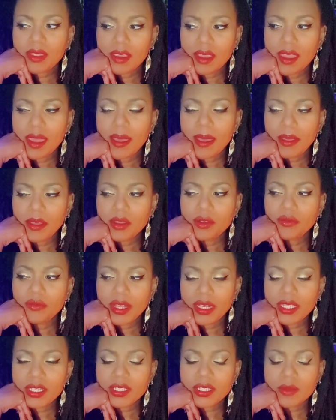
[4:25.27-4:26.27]
yeah, you're
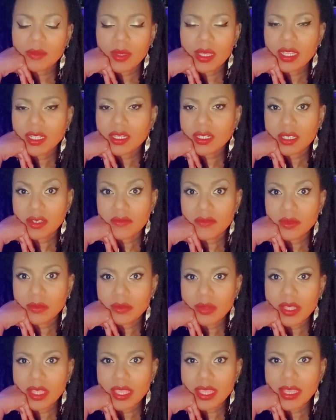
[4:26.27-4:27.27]
ready to be in a
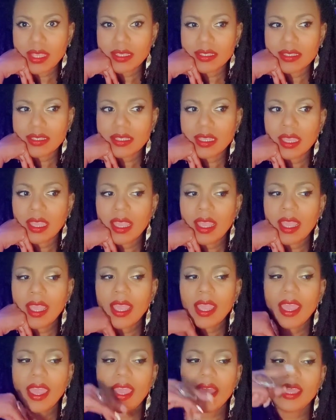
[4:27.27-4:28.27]
different place.
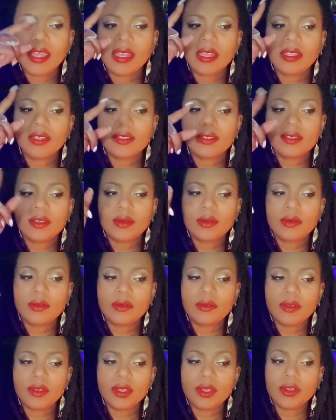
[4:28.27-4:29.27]
And
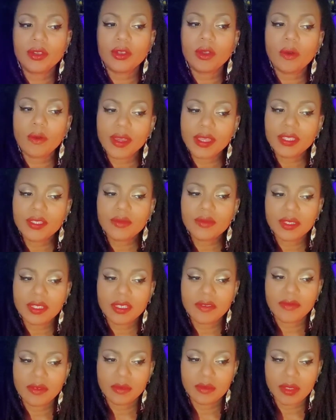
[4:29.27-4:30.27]
so you're going to a
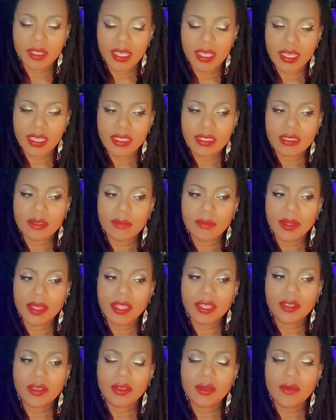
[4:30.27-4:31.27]
different place,
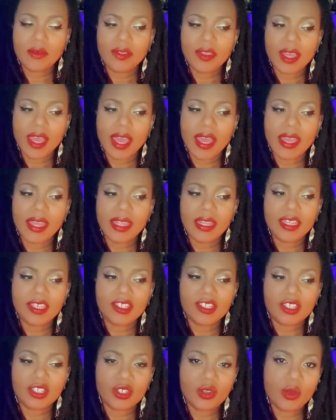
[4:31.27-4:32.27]
but know that it
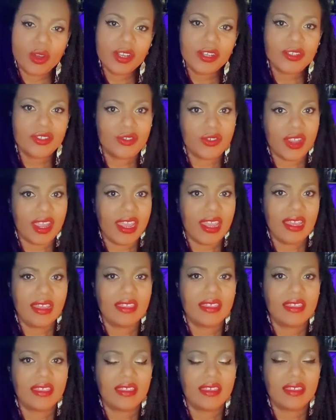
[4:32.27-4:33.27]
is your strength
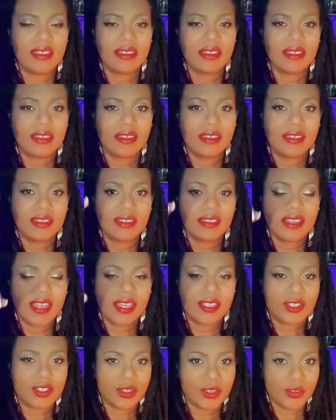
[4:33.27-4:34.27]

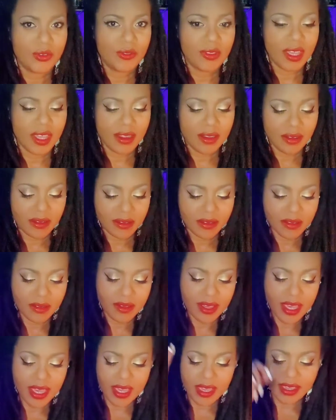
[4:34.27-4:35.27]
that took you there,
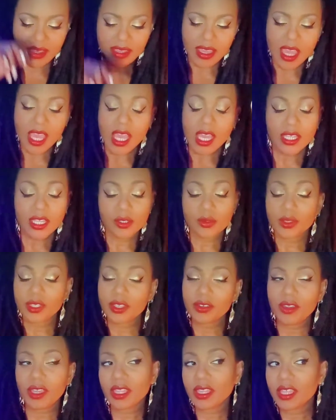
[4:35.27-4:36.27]
okay? Because when
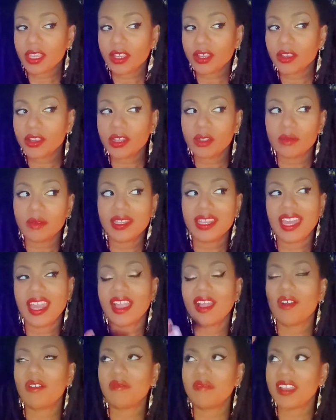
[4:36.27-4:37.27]
you get there, you're going to be
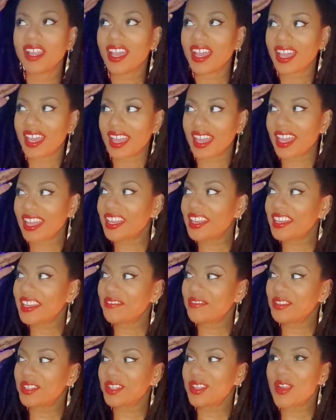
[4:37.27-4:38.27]
like, oh my God, I didn't
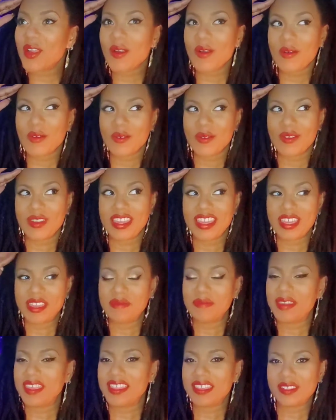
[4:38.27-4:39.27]
even know it
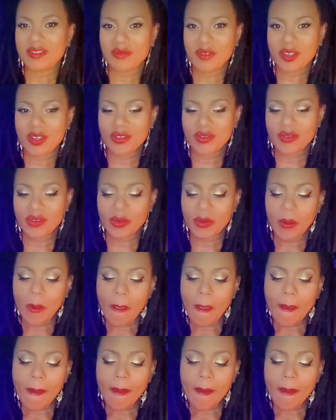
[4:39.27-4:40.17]
could be this wonderful.